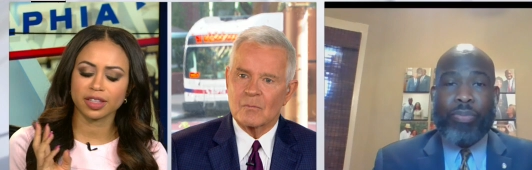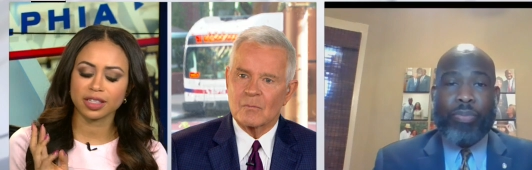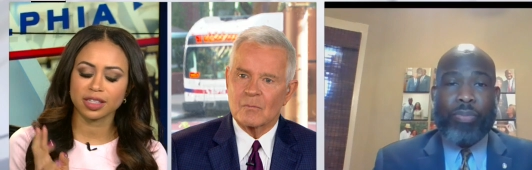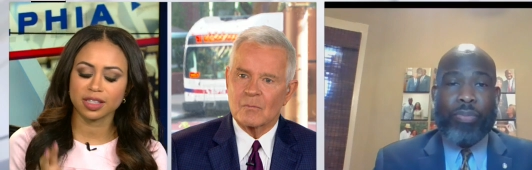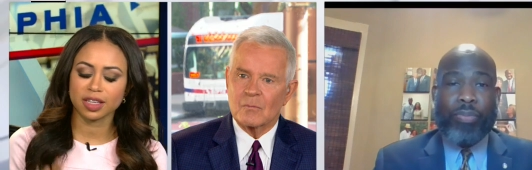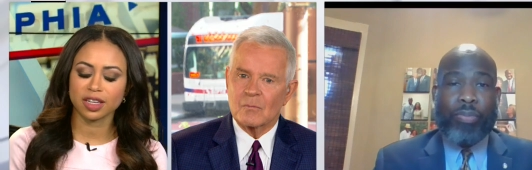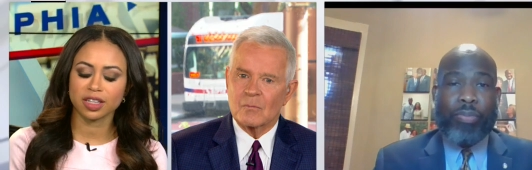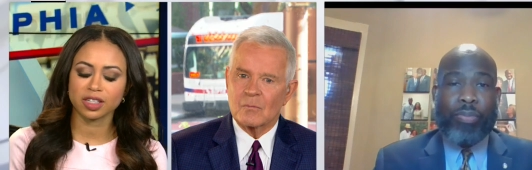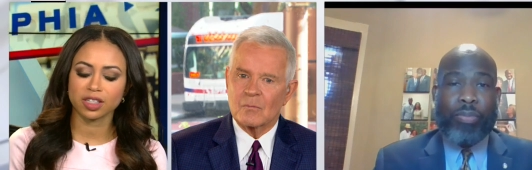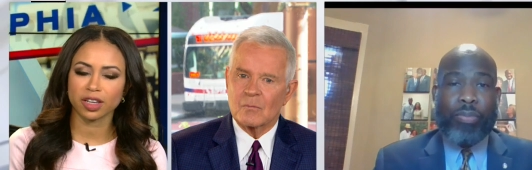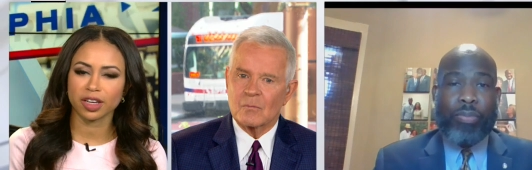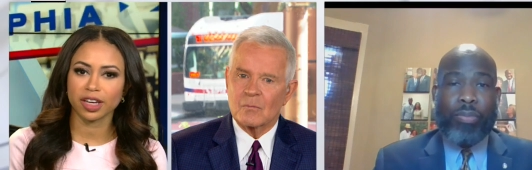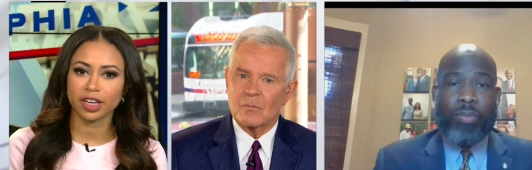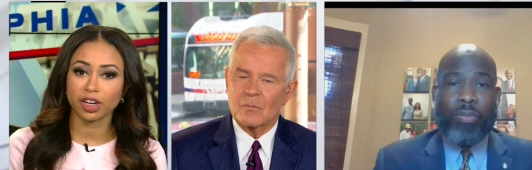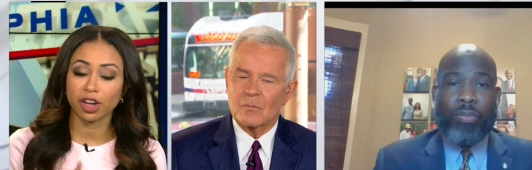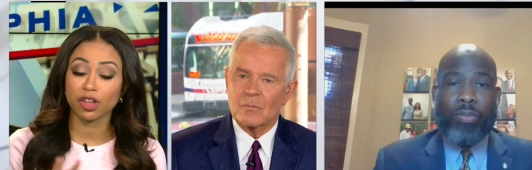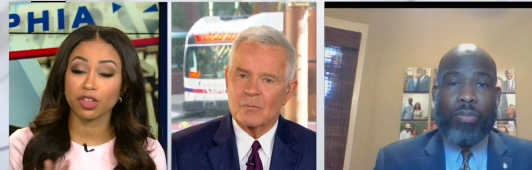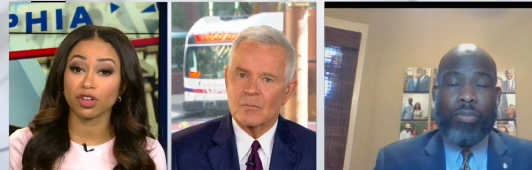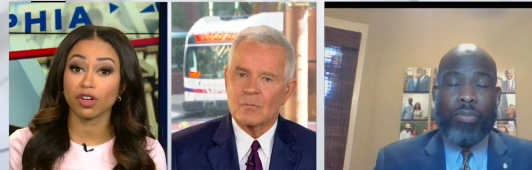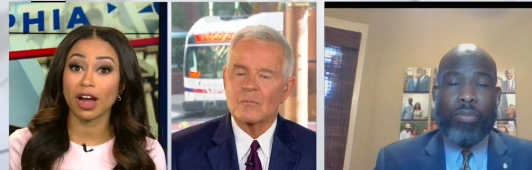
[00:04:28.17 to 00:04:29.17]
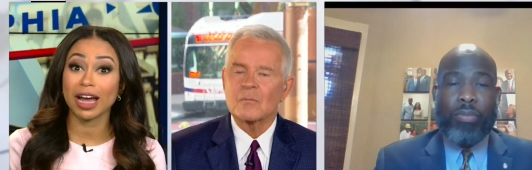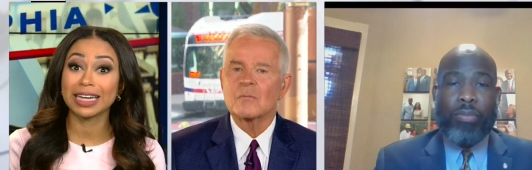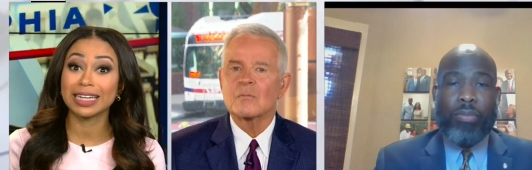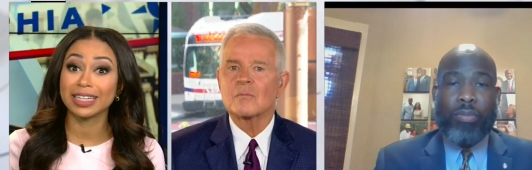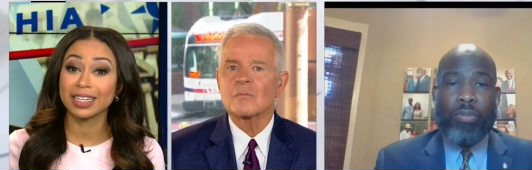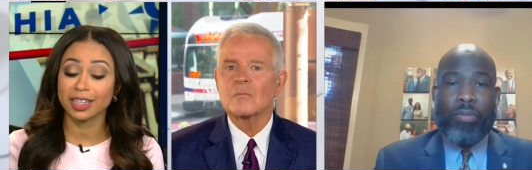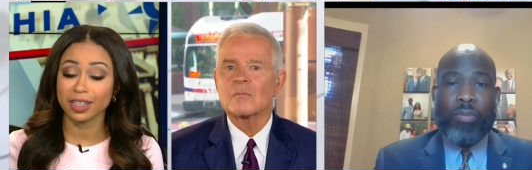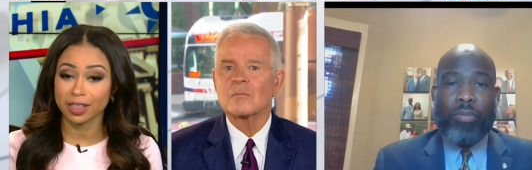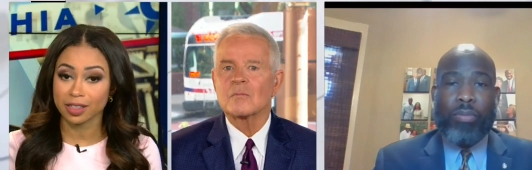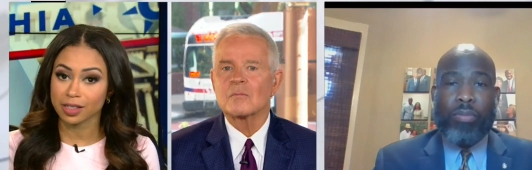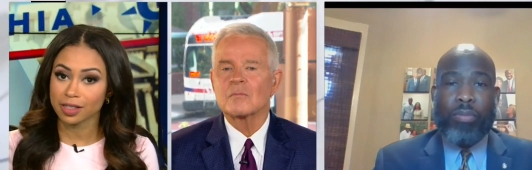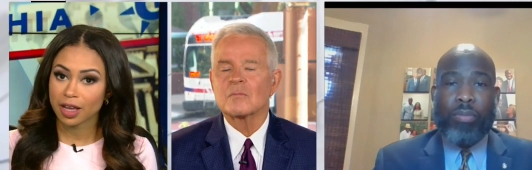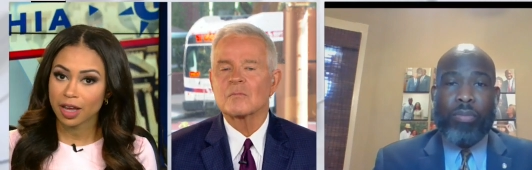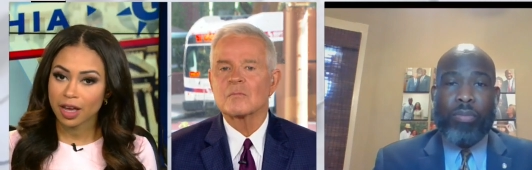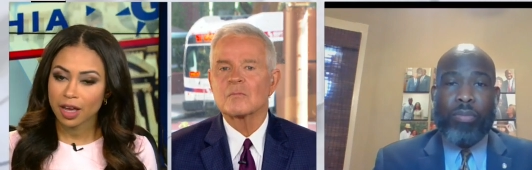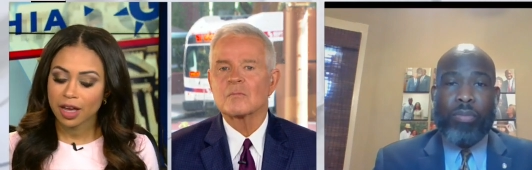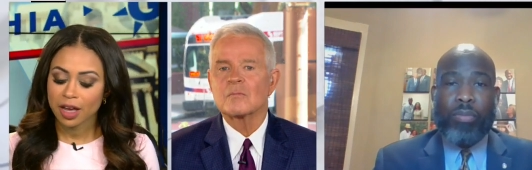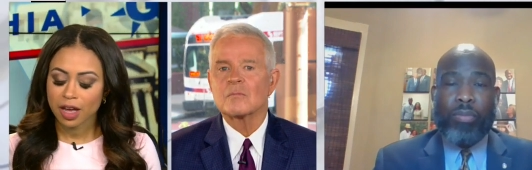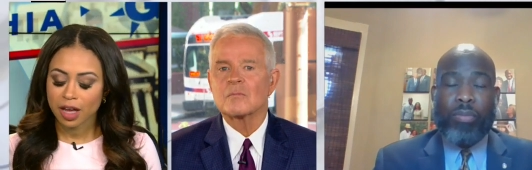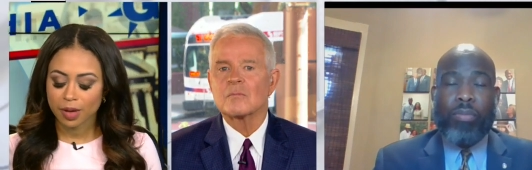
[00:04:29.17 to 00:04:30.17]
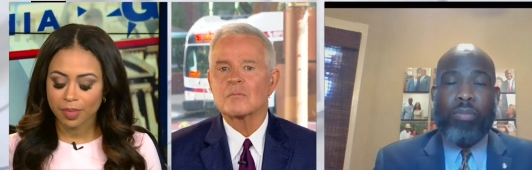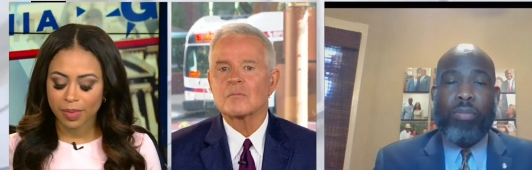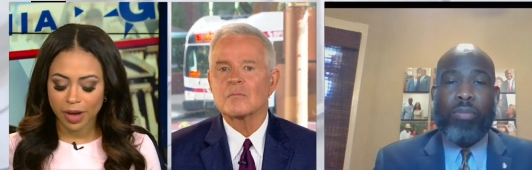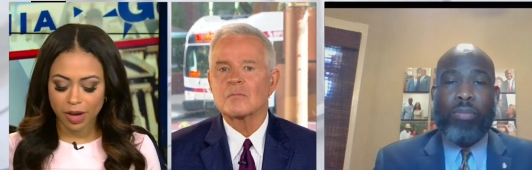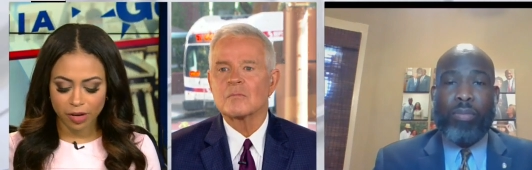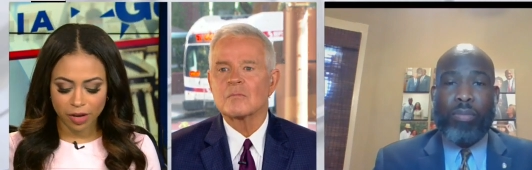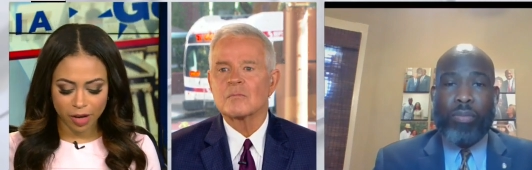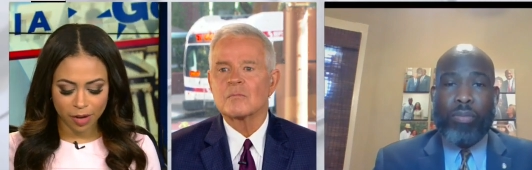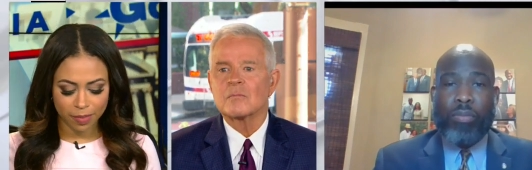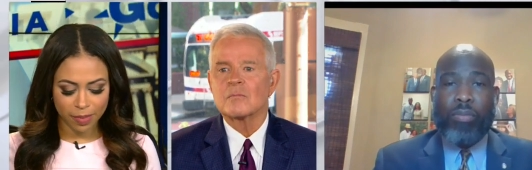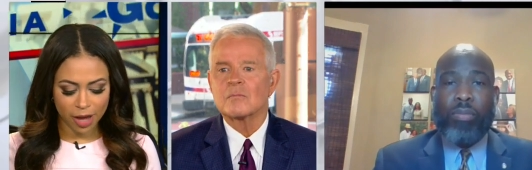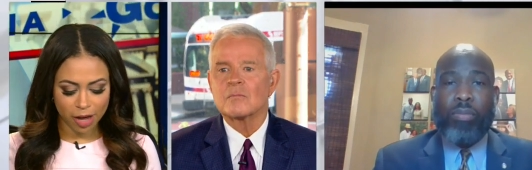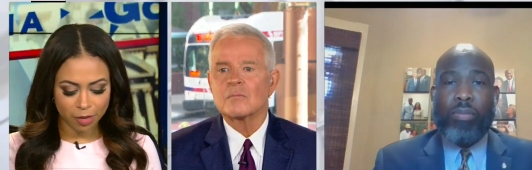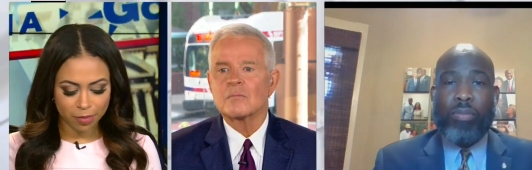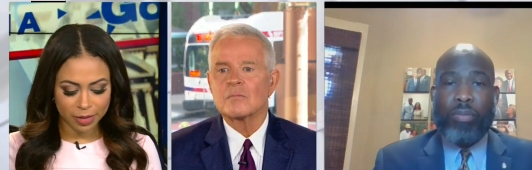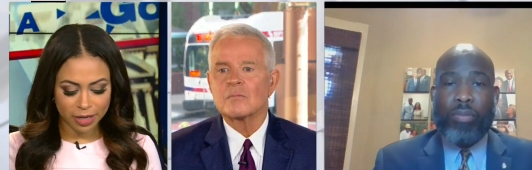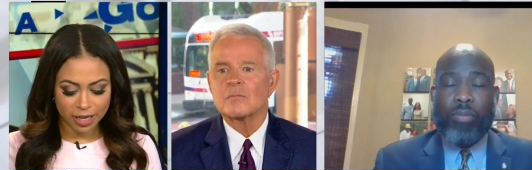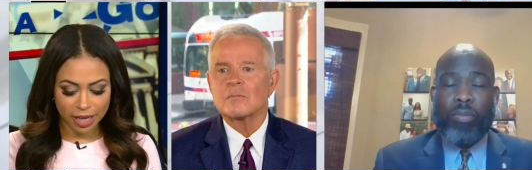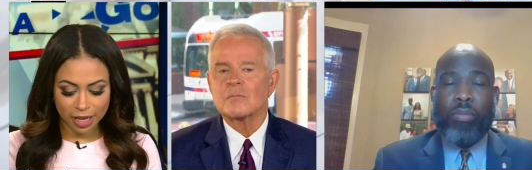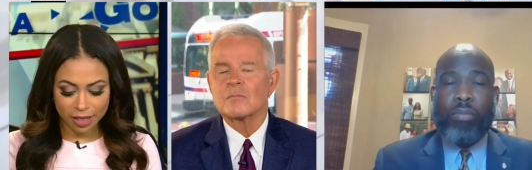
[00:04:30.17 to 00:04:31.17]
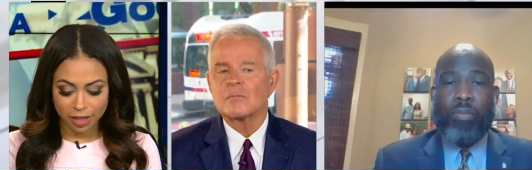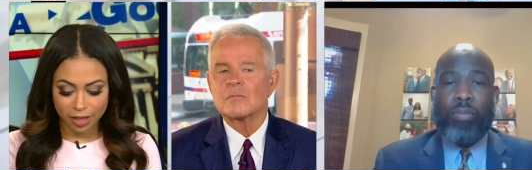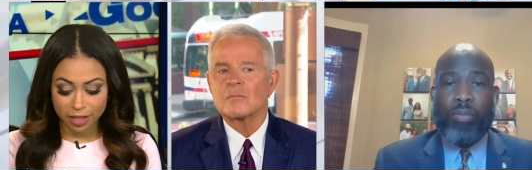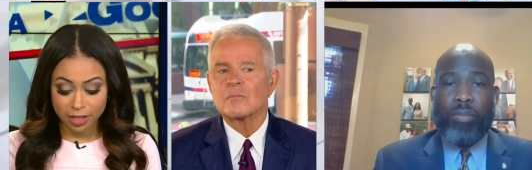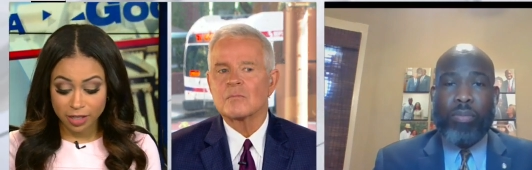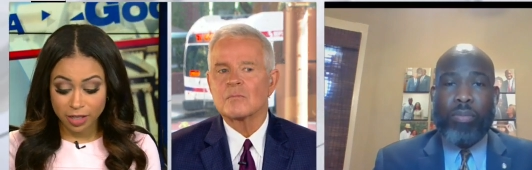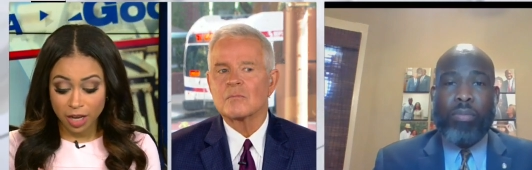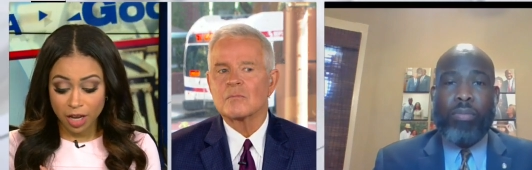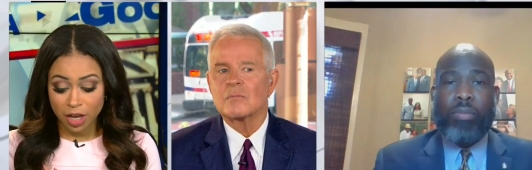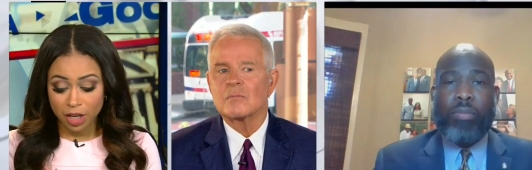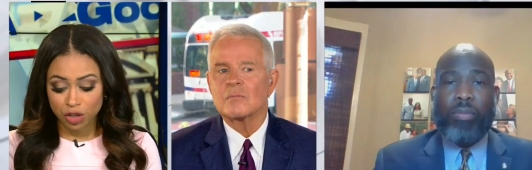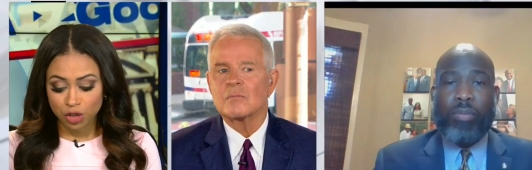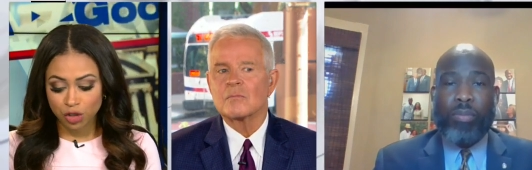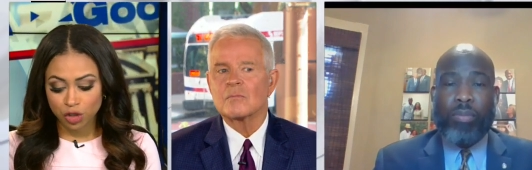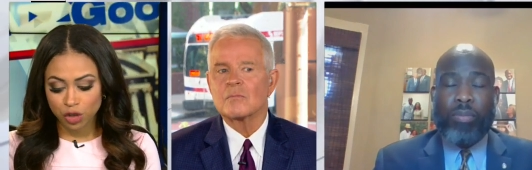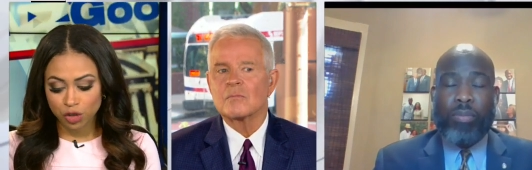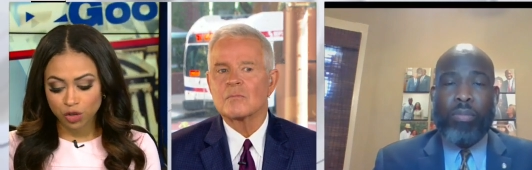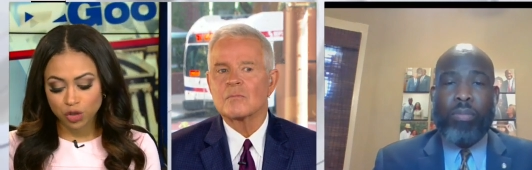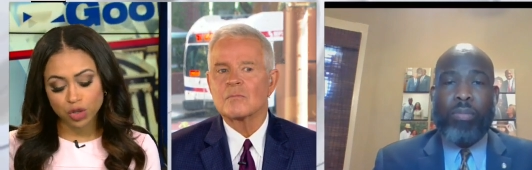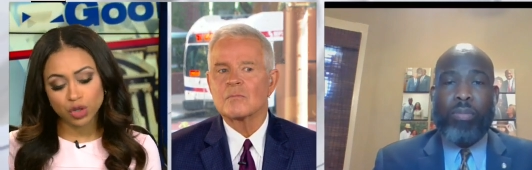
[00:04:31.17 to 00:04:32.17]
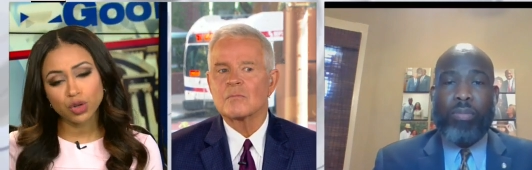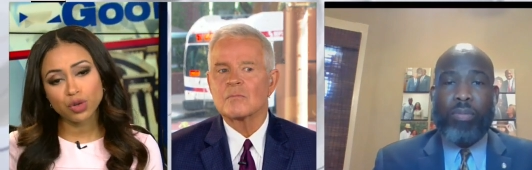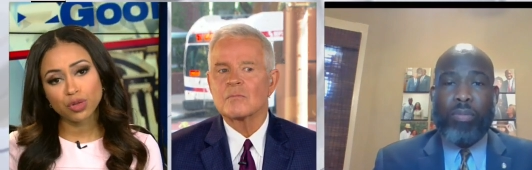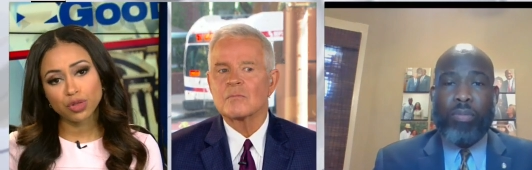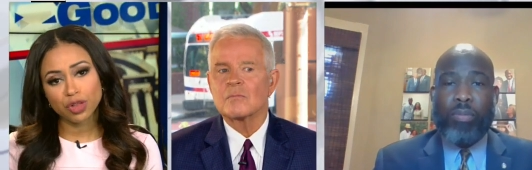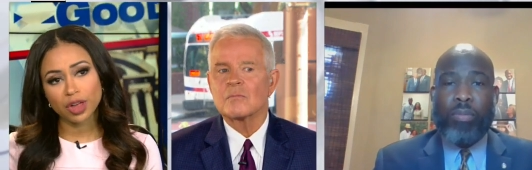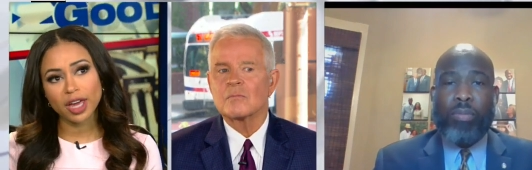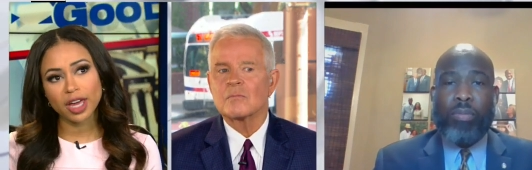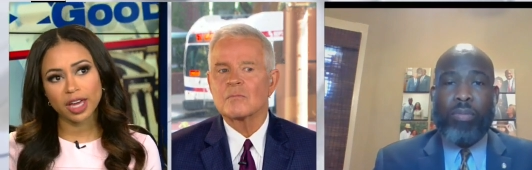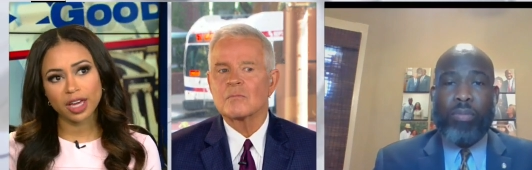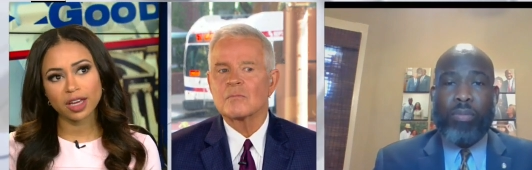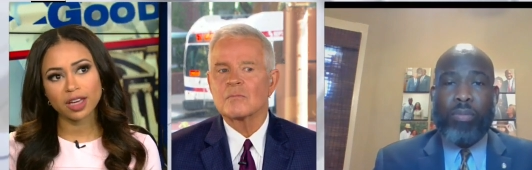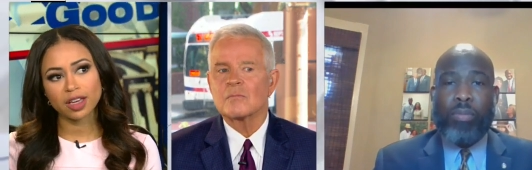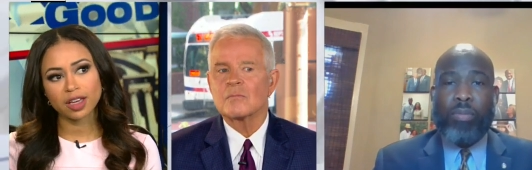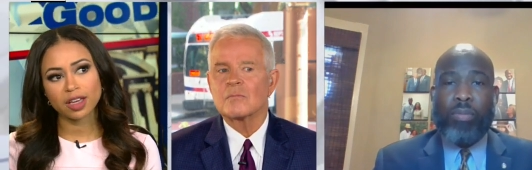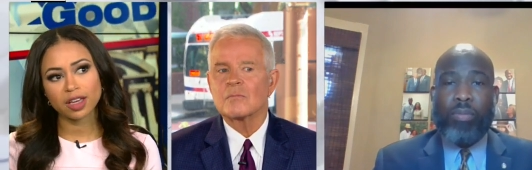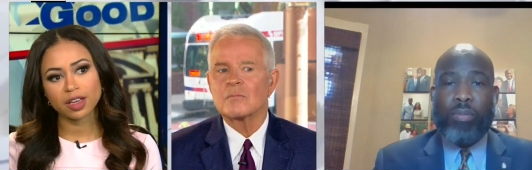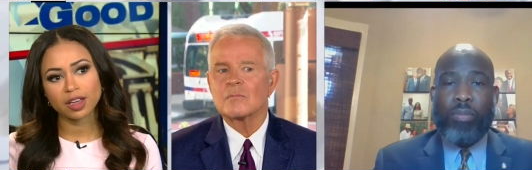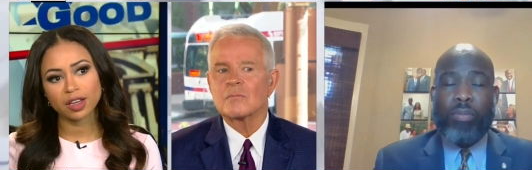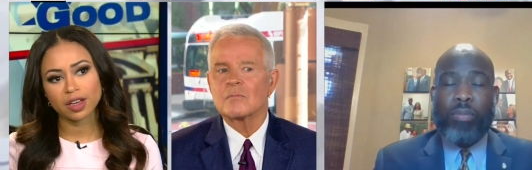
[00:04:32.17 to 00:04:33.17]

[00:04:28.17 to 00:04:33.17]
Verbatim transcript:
Speaker 1: the city is looking at other ideas about how to mitigate this. Do you think